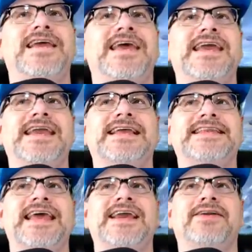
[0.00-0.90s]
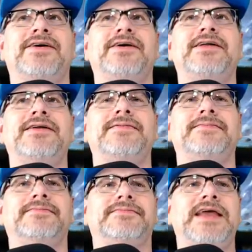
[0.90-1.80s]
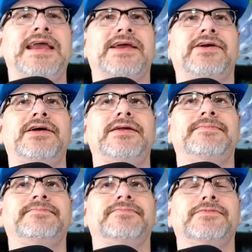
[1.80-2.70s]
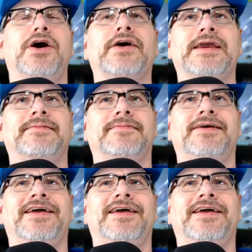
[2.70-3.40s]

Dang it, dang it all. Dang it all. Okay.